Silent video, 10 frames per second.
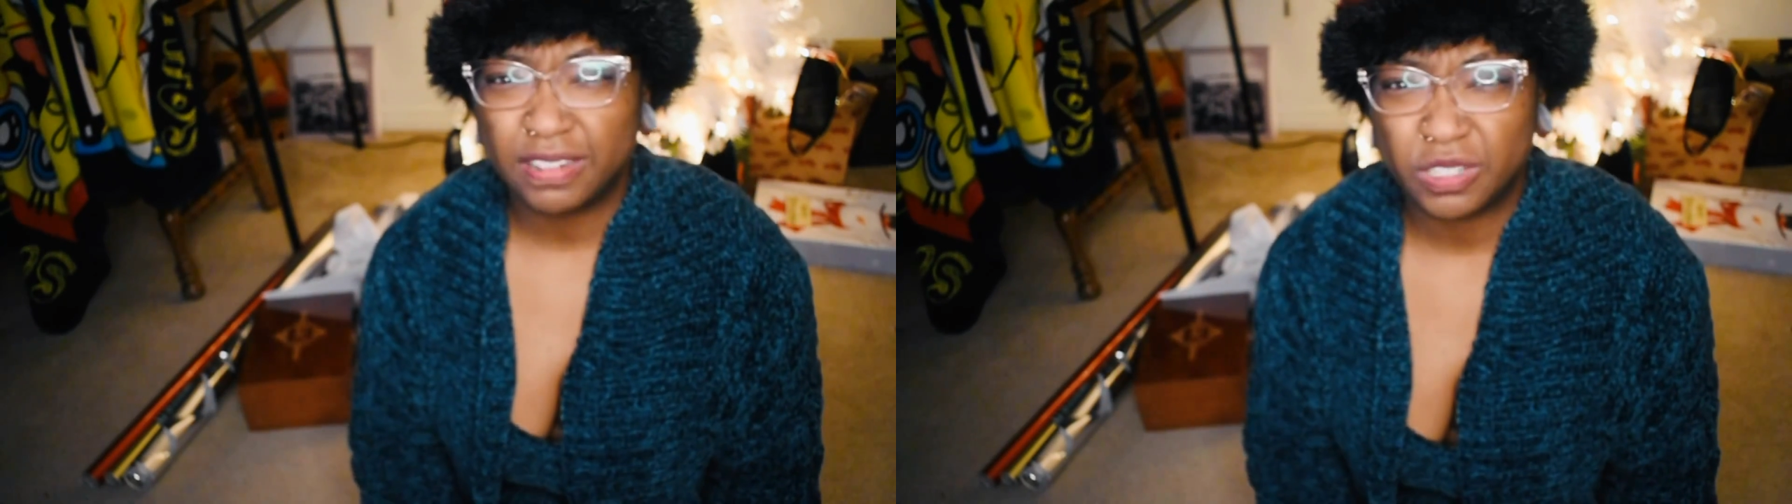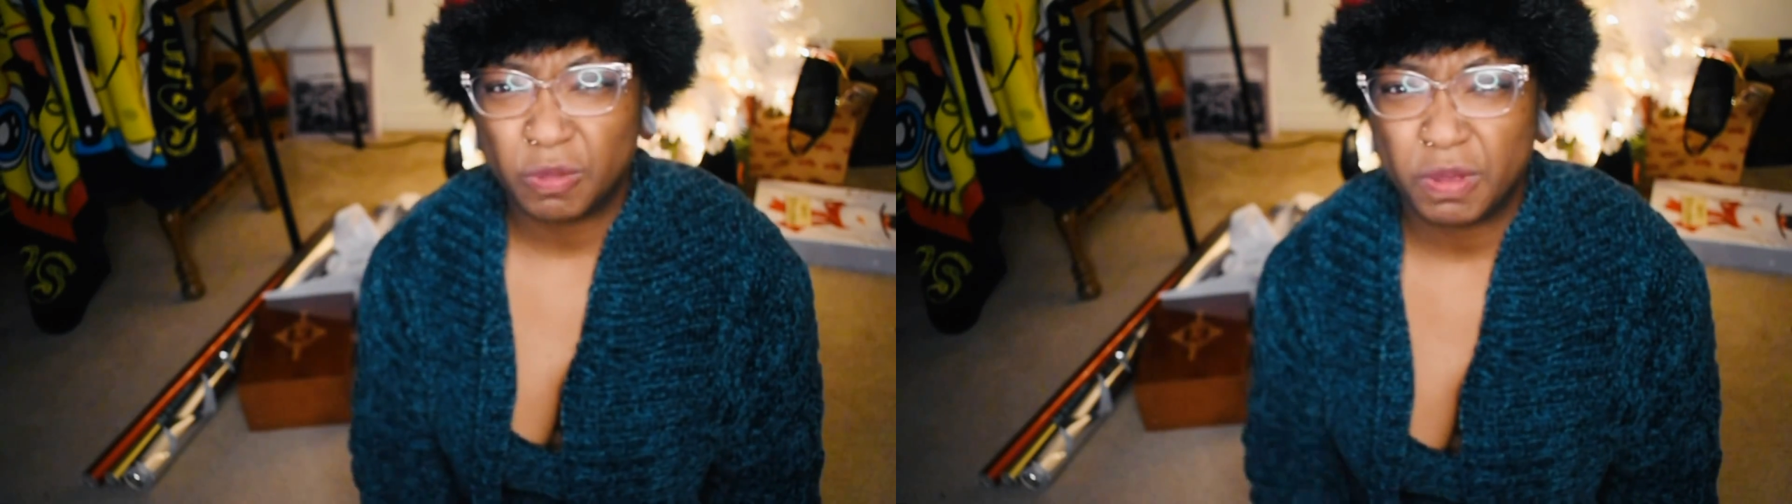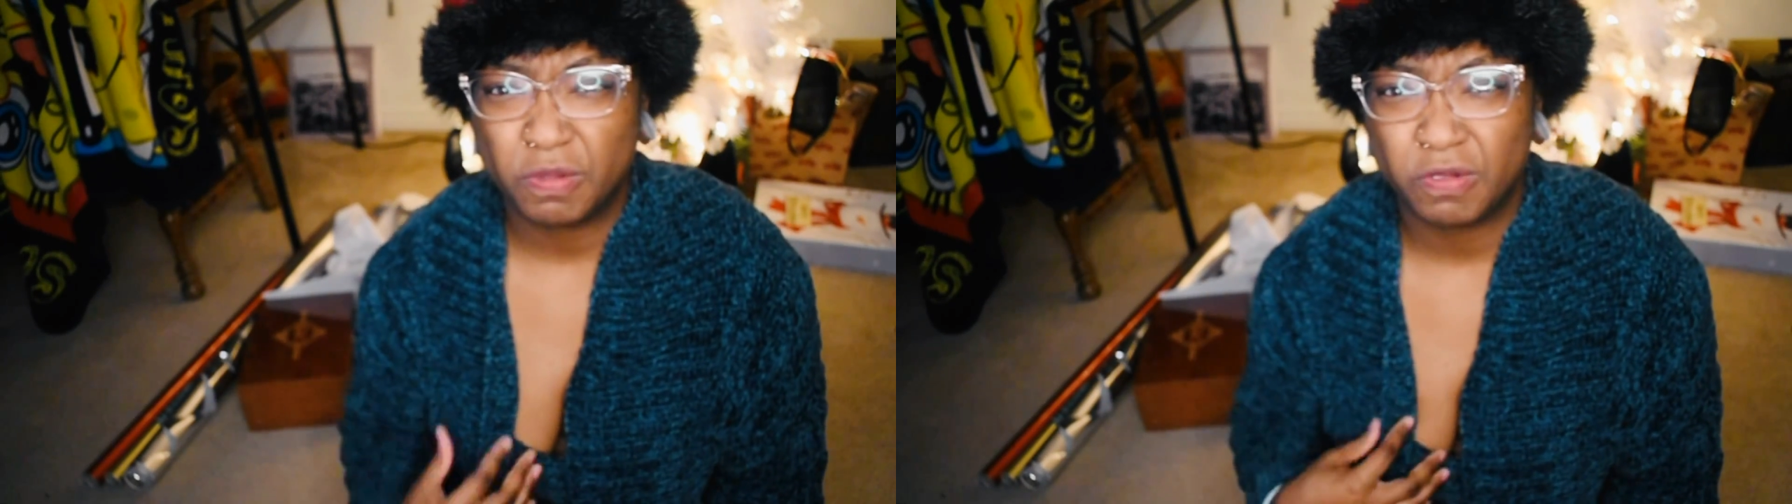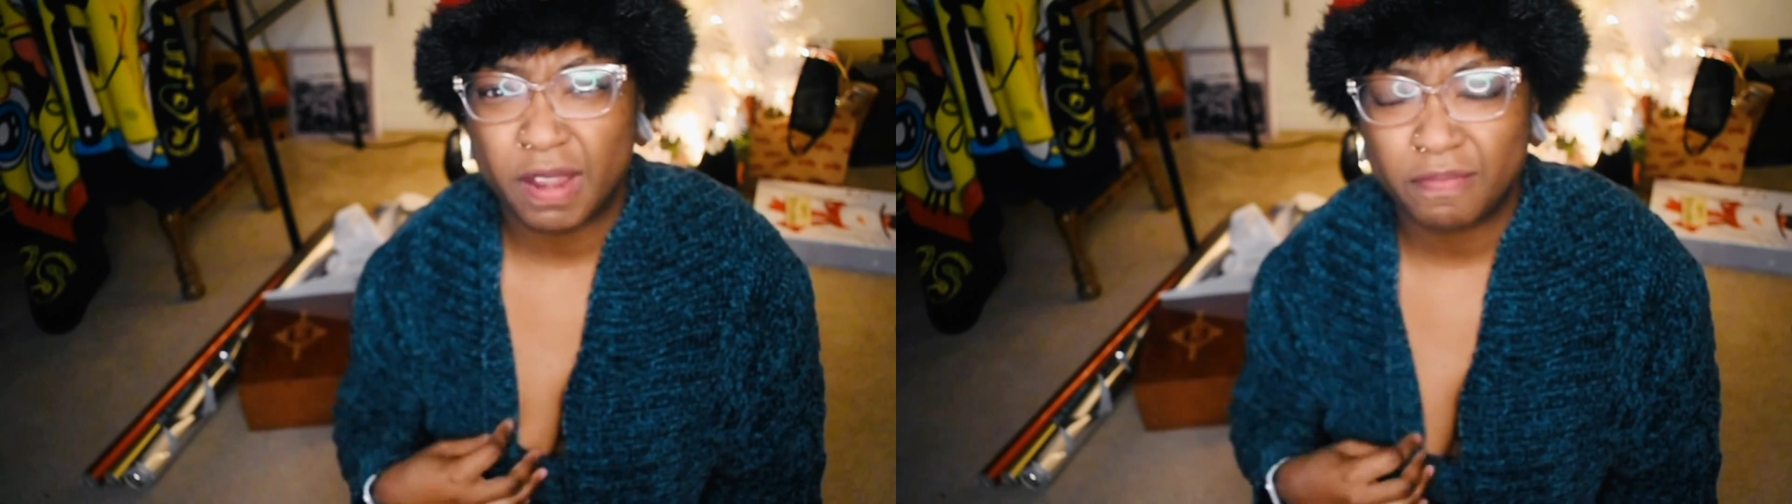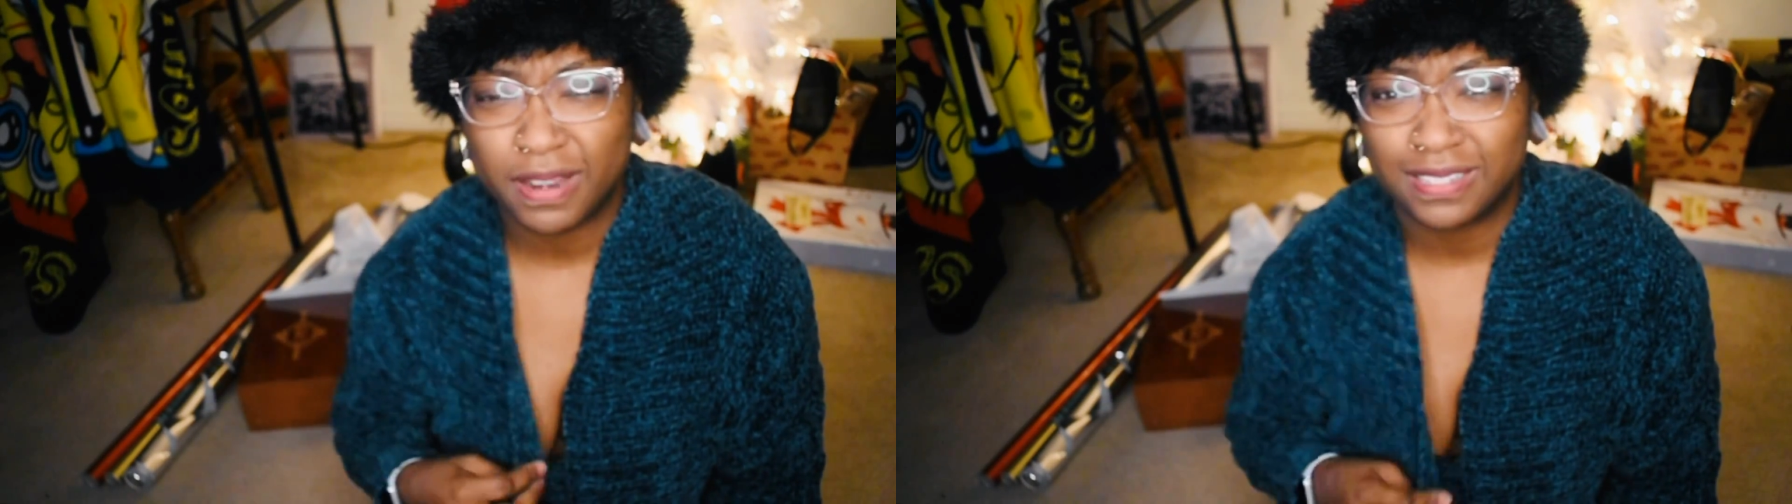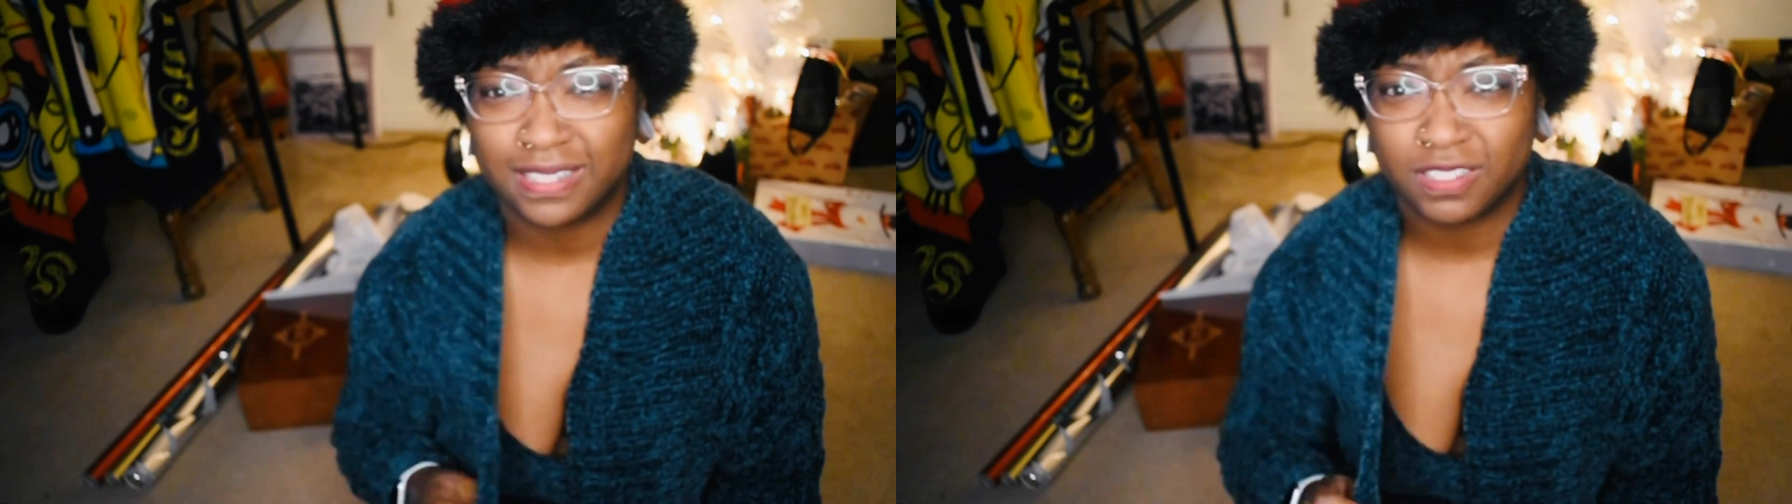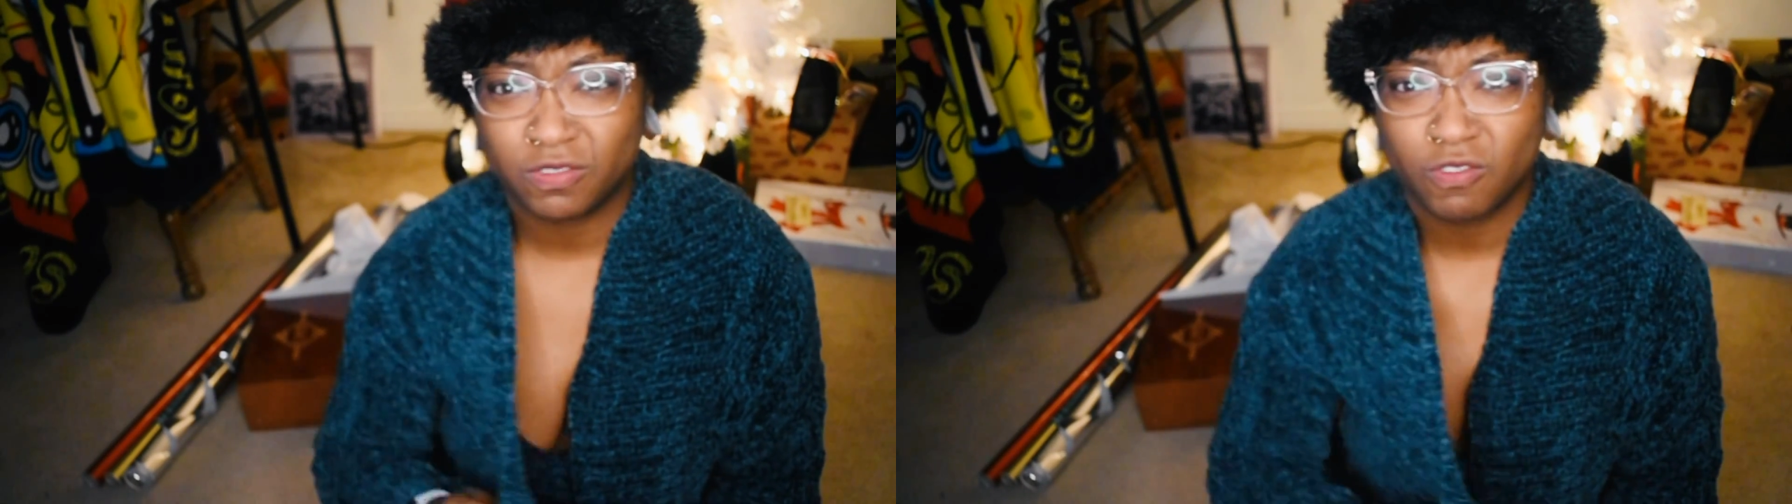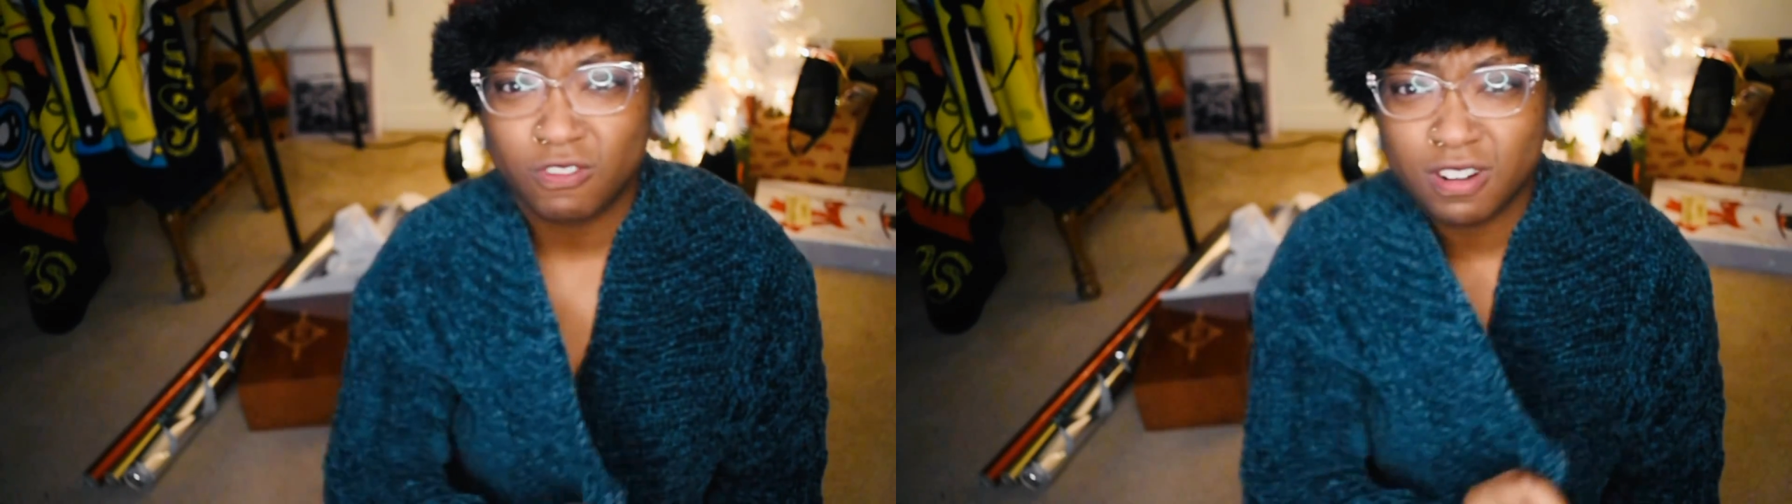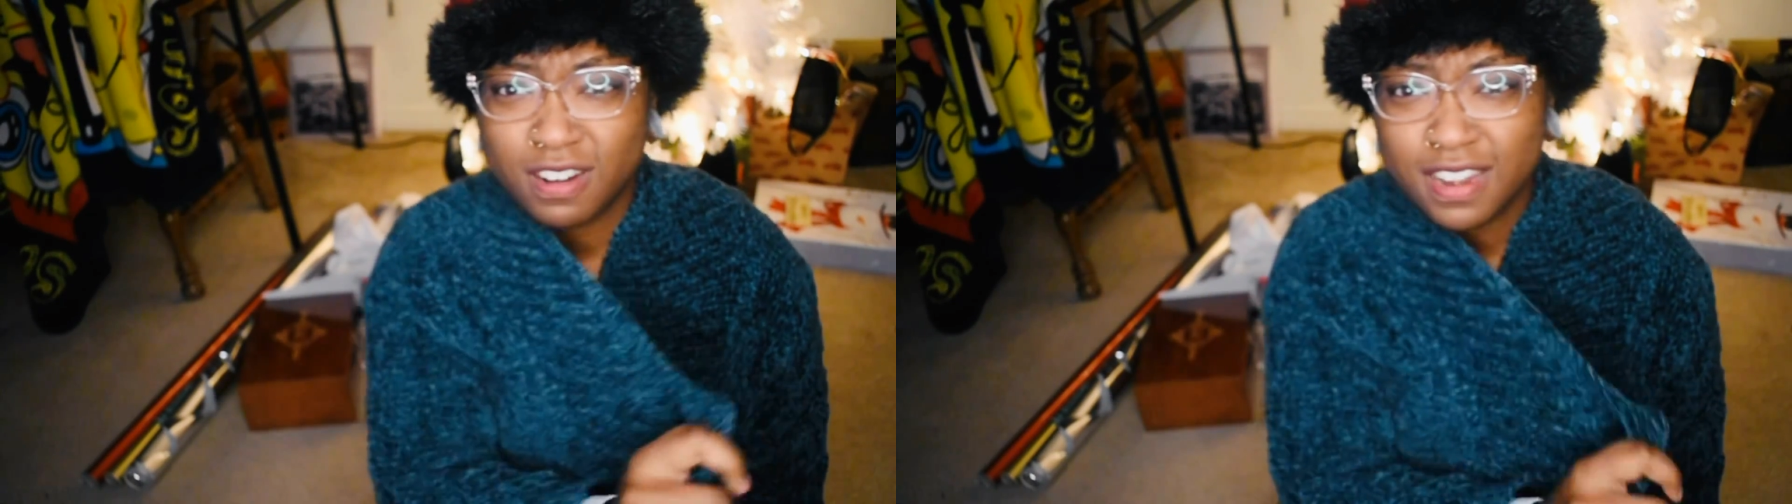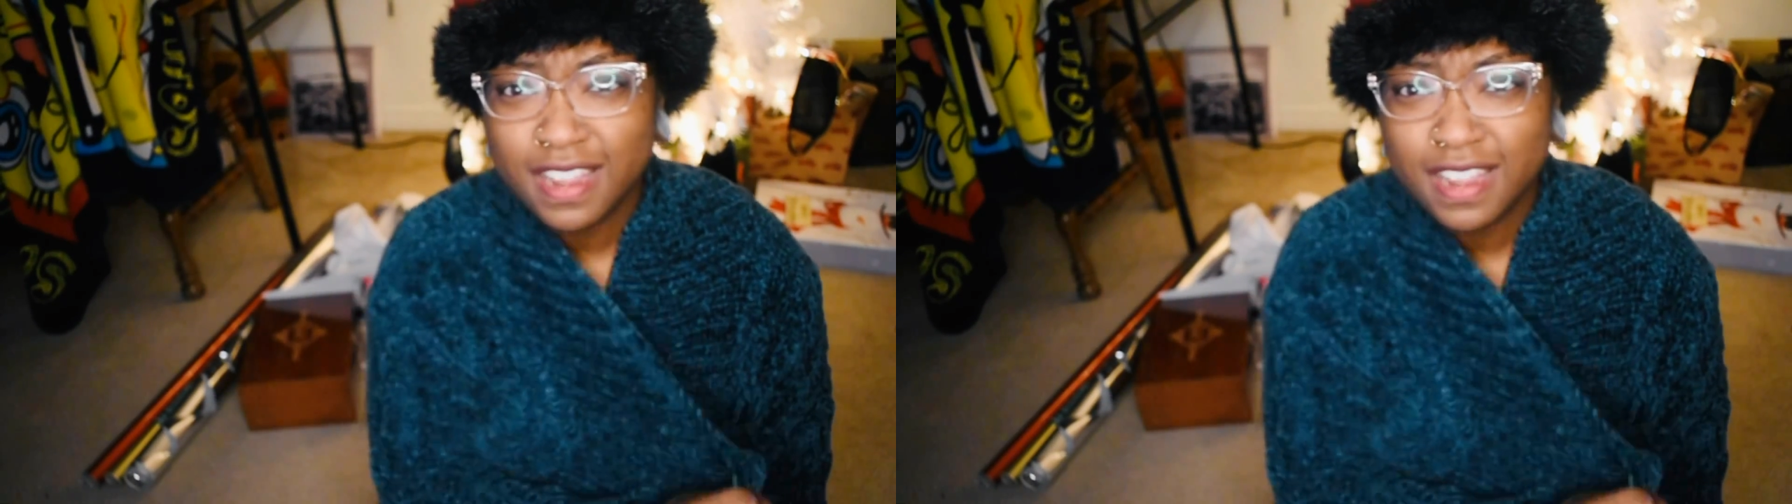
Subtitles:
do people wrap presents for?